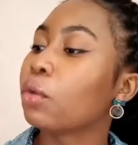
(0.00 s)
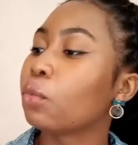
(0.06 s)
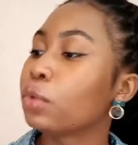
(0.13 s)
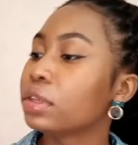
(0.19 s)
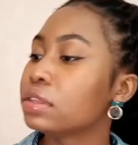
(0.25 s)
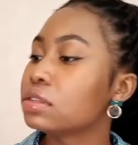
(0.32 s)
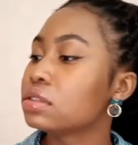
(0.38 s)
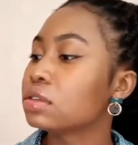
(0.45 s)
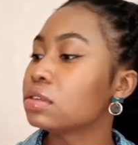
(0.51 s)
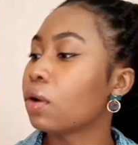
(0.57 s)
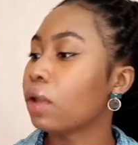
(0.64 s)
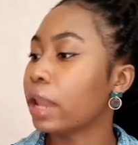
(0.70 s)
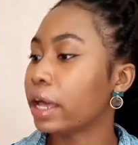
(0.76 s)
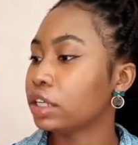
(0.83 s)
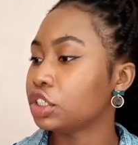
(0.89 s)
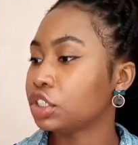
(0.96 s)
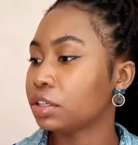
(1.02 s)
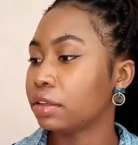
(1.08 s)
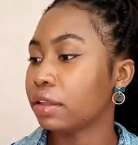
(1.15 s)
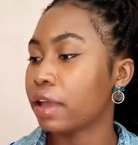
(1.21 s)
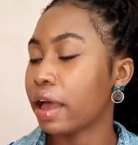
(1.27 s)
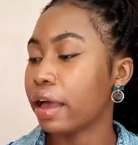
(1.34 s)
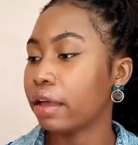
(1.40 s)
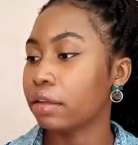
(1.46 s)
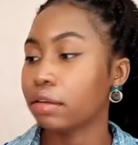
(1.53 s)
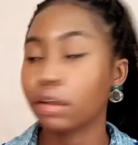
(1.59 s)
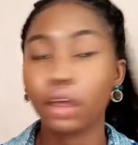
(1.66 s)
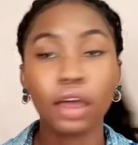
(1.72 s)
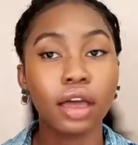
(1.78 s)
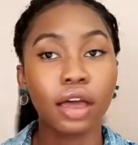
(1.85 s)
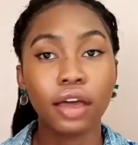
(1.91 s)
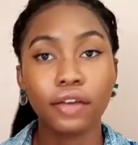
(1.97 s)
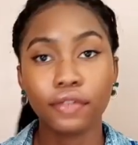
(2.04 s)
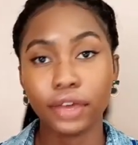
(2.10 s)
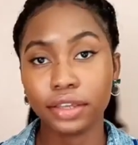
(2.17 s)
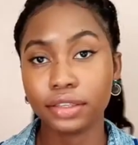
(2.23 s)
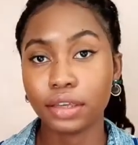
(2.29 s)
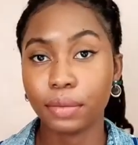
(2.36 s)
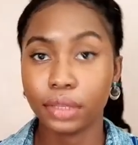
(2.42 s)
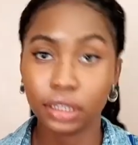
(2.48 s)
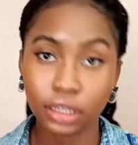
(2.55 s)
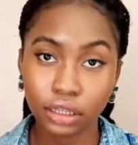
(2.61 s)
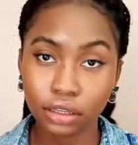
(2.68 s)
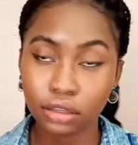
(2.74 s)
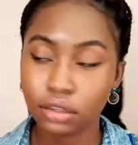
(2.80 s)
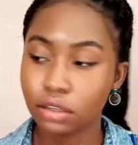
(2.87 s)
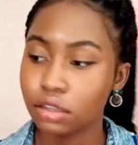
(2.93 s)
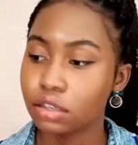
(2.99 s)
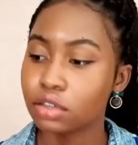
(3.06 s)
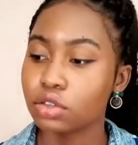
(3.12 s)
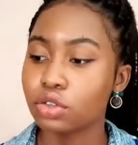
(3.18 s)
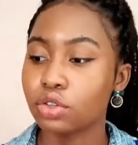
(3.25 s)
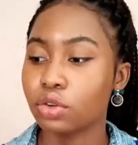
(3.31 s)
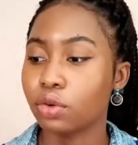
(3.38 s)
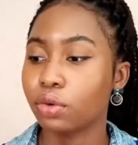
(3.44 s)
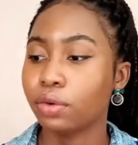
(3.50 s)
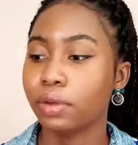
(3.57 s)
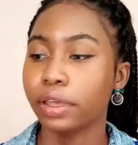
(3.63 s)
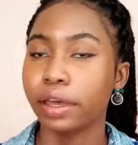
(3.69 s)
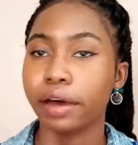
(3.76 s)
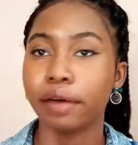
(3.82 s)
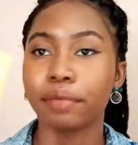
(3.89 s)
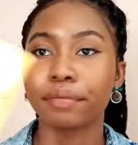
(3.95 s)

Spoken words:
with collagen and vitamin E. So yeah,